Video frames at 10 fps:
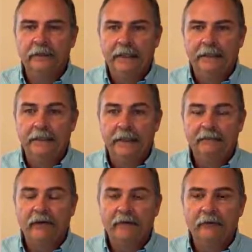In
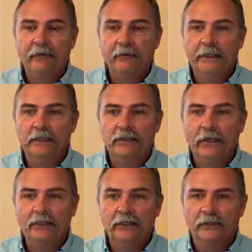EdTech 503
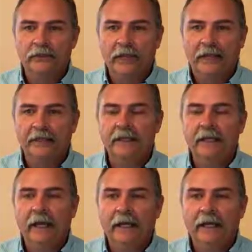Instructional Design,